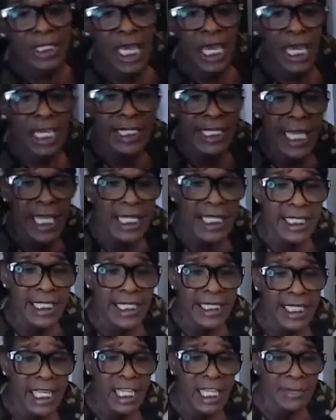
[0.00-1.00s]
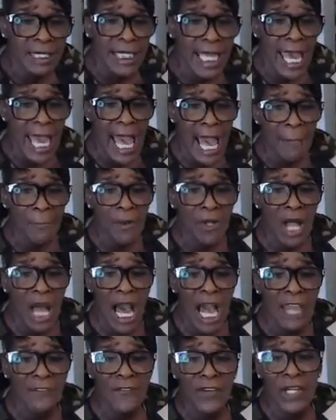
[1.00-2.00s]
Delaney's telling me the Apple
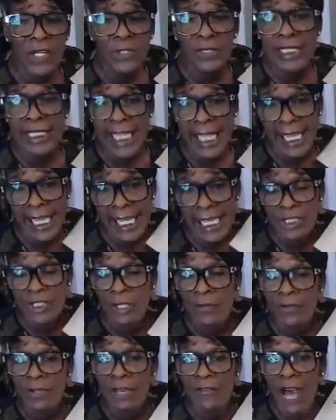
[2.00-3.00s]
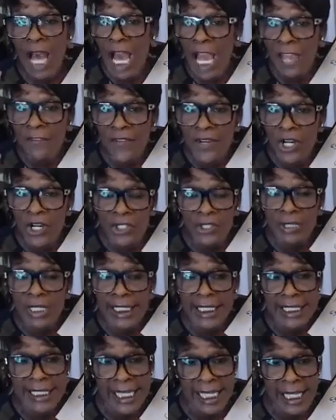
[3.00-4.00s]
iPhone scan. So if you have an iPhone, you
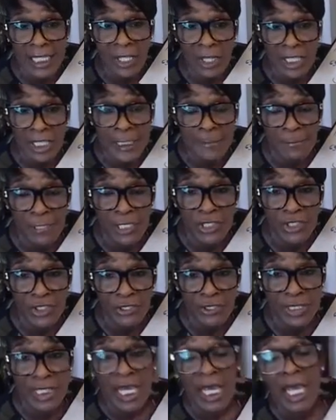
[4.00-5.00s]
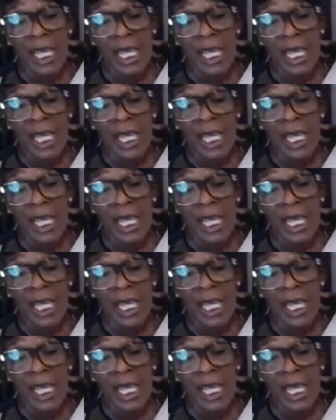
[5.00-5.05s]
can scan all these pictures.